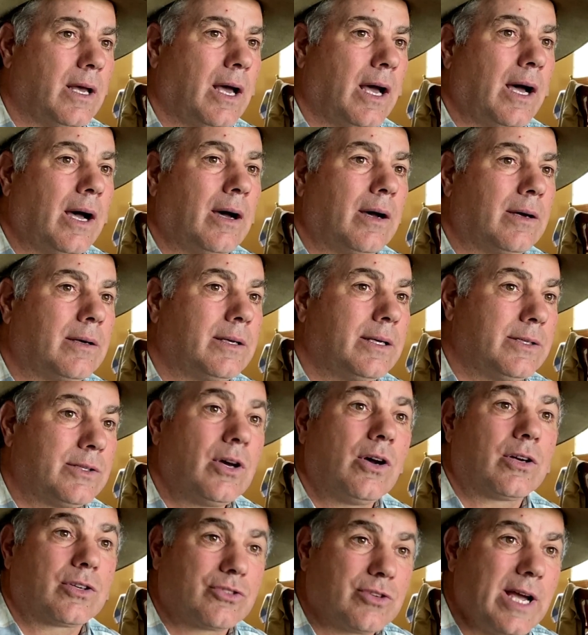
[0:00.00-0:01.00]
and
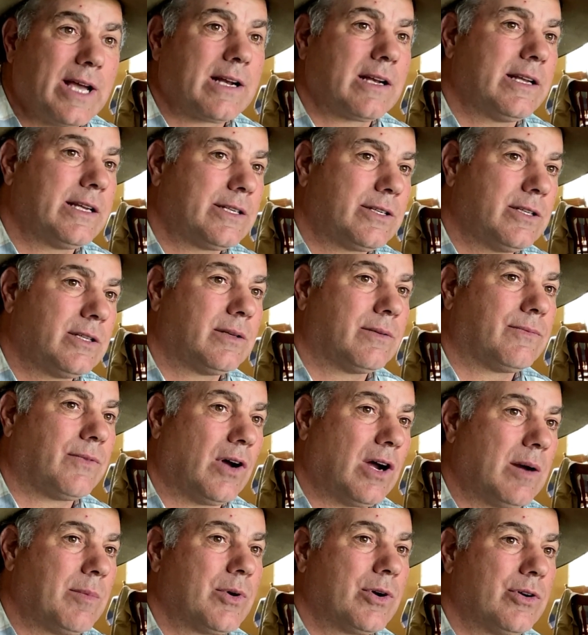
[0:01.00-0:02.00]
talk directly to the
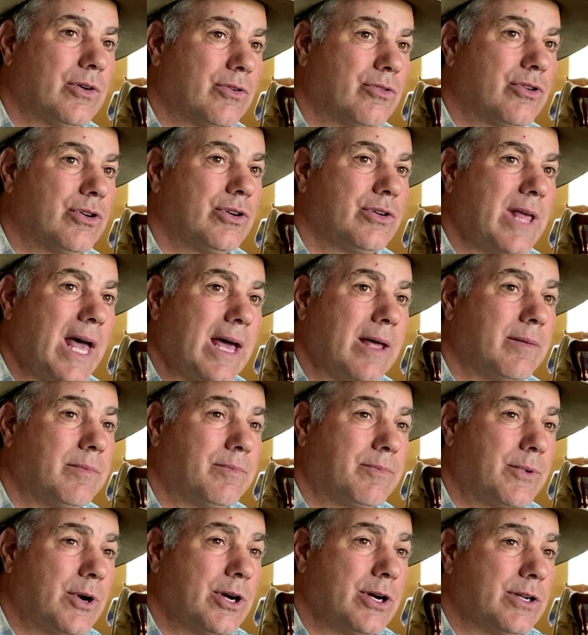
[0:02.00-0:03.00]
farmer who grew
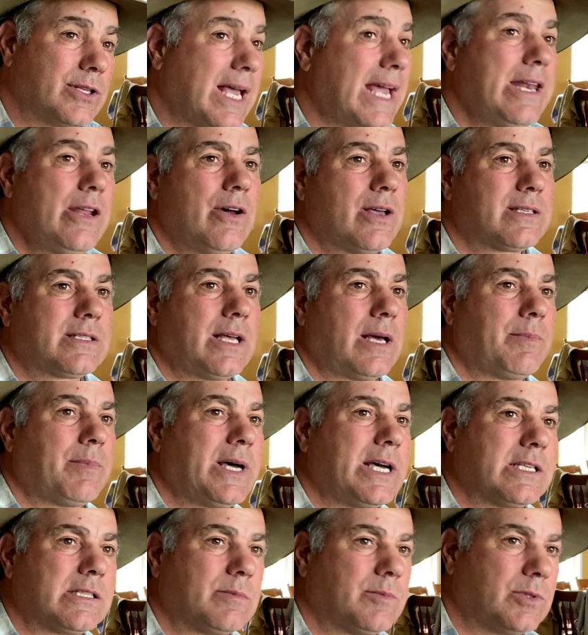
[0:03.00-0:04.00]
that produce. I know it's not
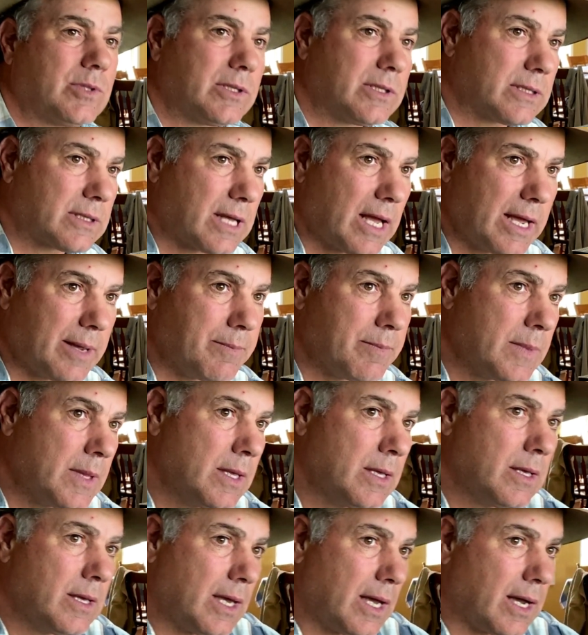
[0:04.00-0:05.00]
possible all the time,
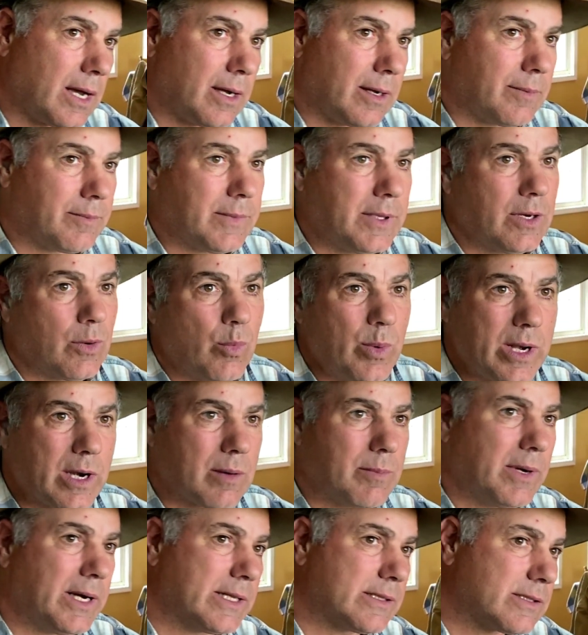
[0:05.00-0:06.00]

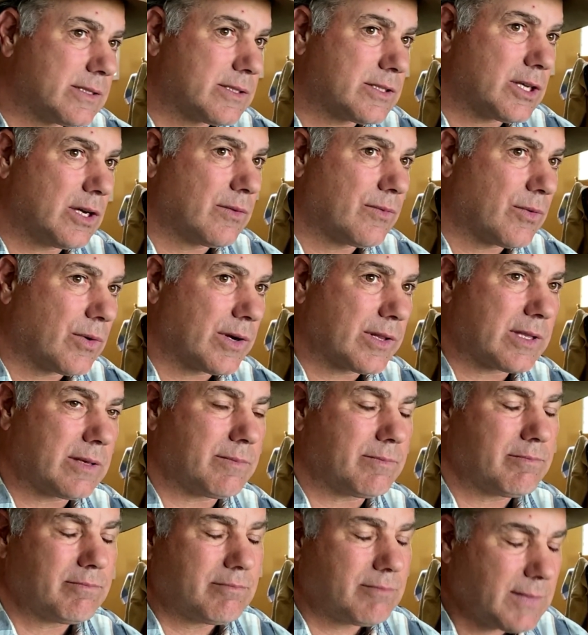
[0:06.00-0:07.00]
winter months and so forth.
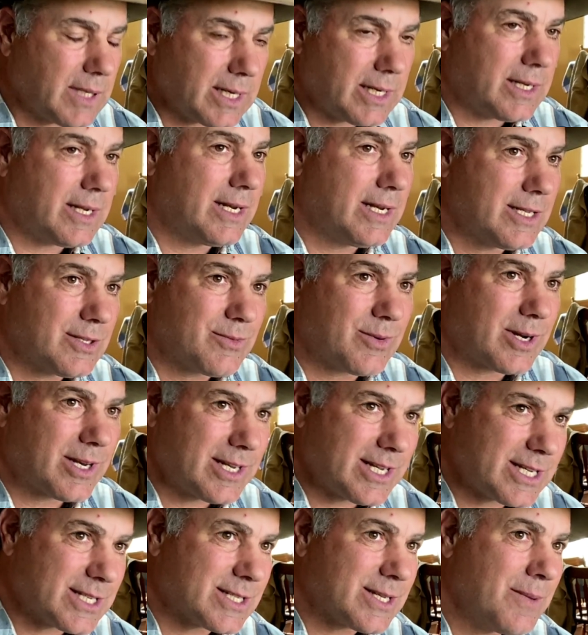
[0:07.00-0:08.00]
It is what
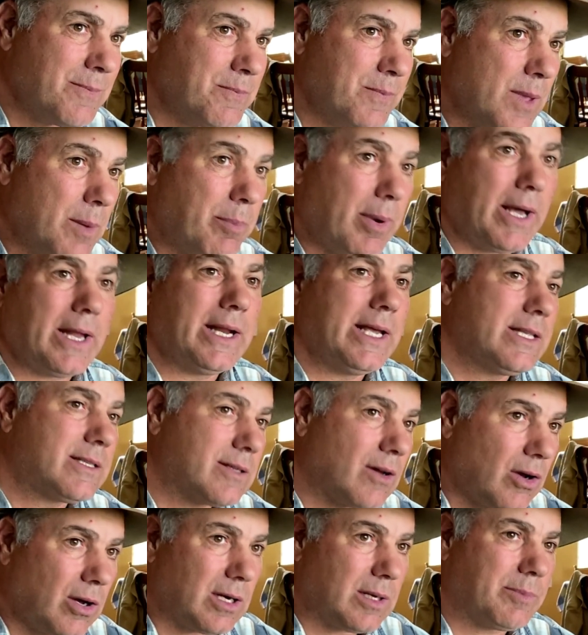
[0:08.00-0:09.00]
it is, but it's
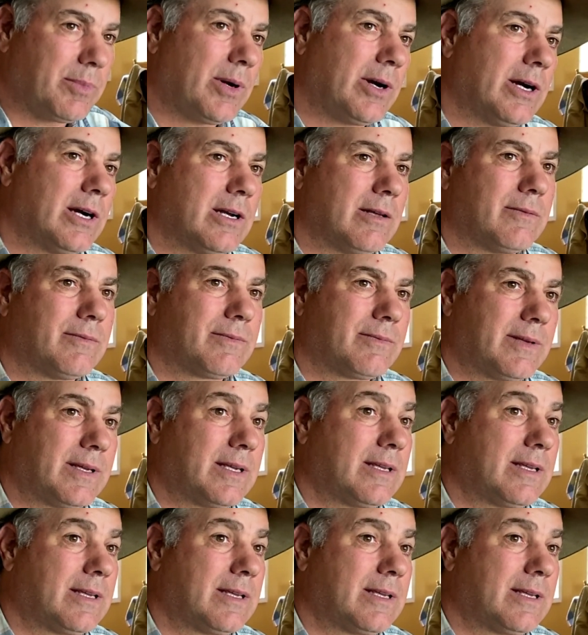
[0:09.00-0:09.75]
all part of